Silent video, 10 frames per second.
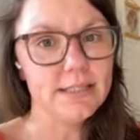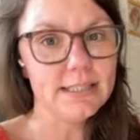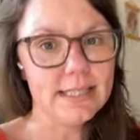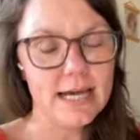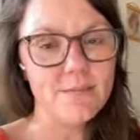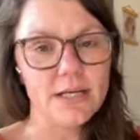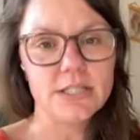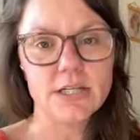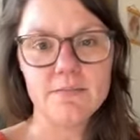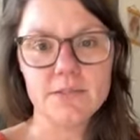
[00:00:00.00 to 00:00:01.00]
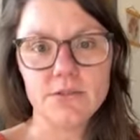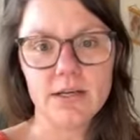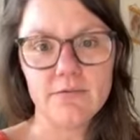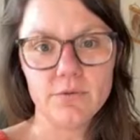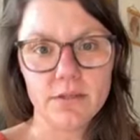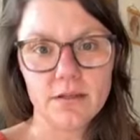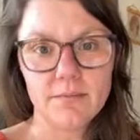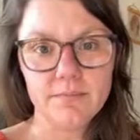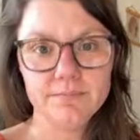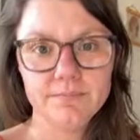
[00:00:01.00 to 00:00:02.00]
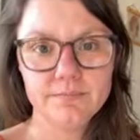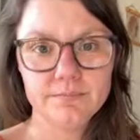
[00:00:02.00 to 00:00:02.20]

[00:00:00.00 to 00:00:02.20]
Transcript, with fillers: It's not my job to do that for them.